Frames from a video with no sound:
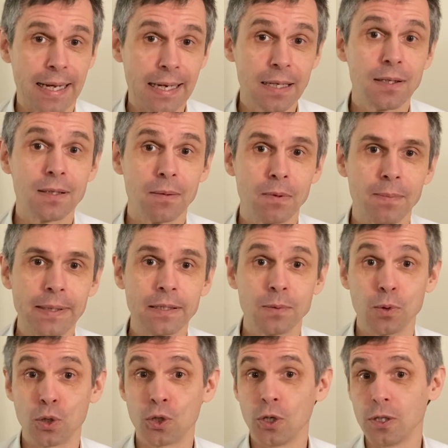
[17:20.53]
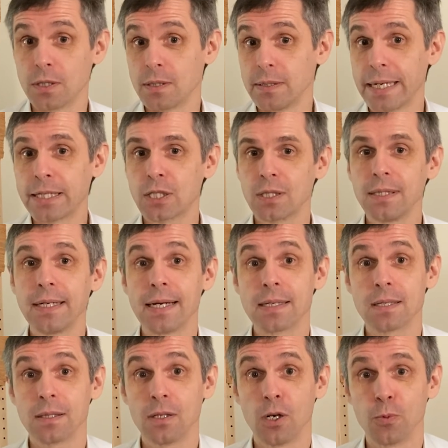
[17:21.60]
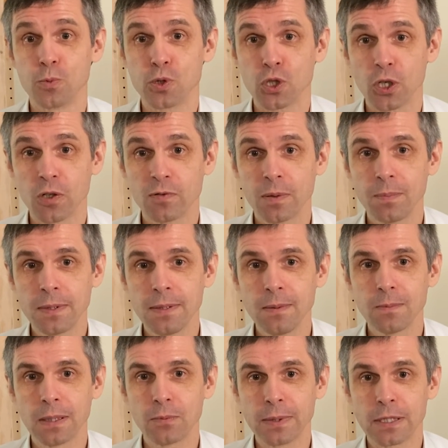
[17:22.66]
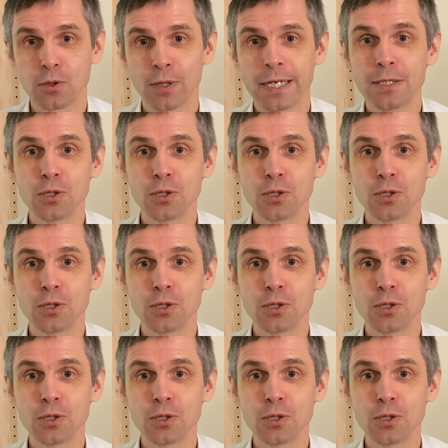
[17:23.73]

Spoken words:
angular momentum occurs naturally as an observable when we try